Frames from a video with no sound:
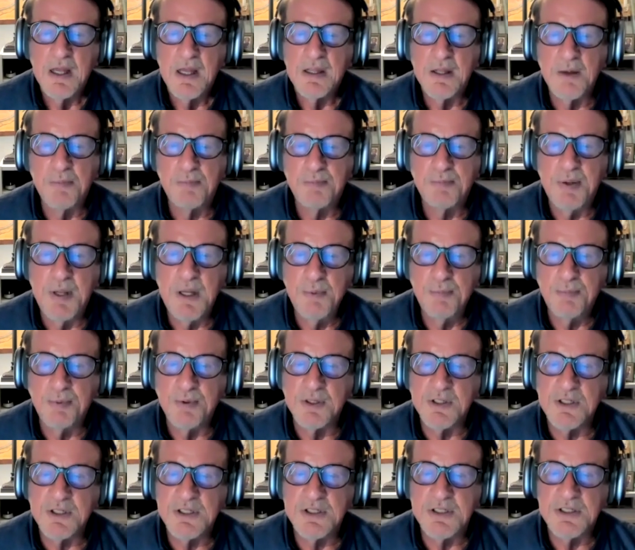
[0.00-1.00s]
The
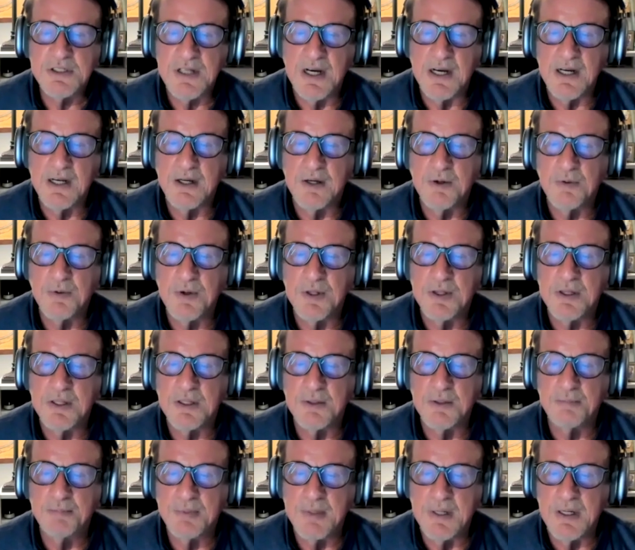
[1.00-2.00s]
people stuck with
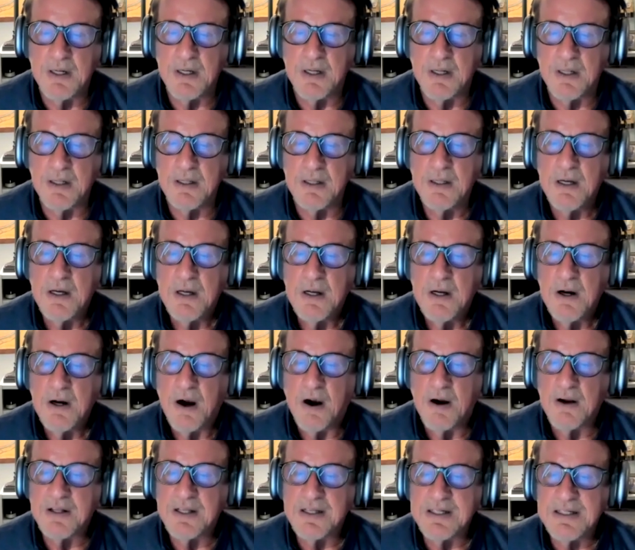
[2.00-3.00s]
the bill
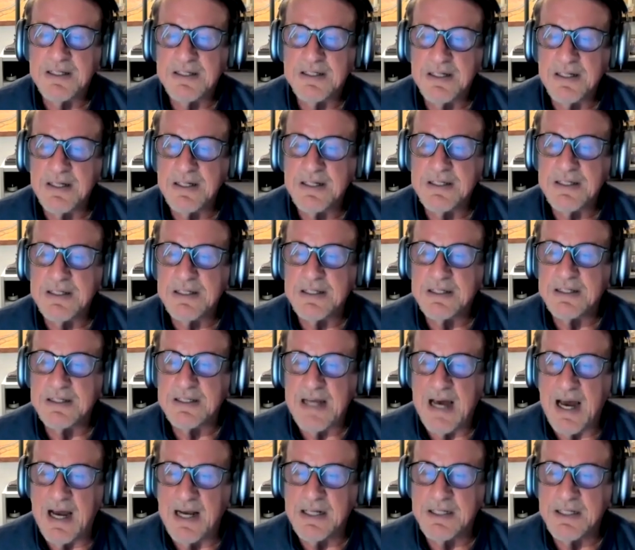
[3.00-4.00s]
are the citizen
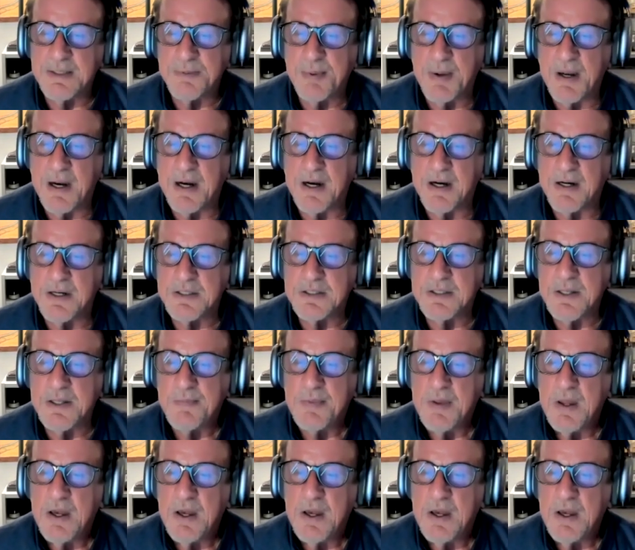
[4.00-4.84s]
taxpayers